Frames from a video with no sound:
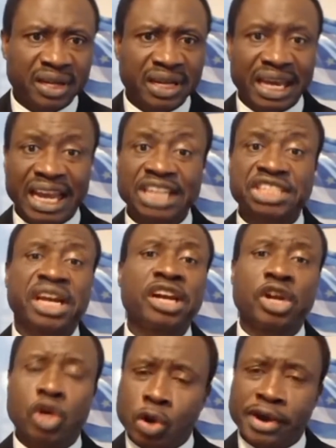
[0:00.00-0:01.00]

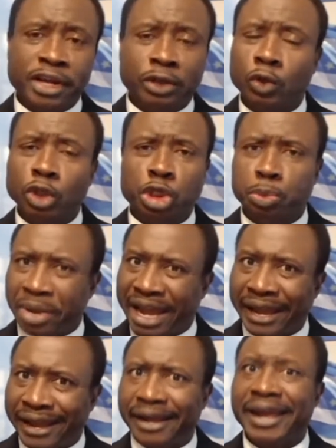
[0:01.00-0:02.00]
isn't going to
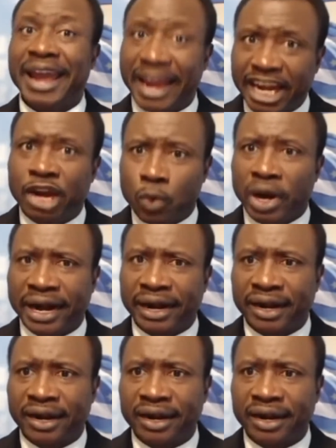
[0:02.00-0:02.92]
spare anyone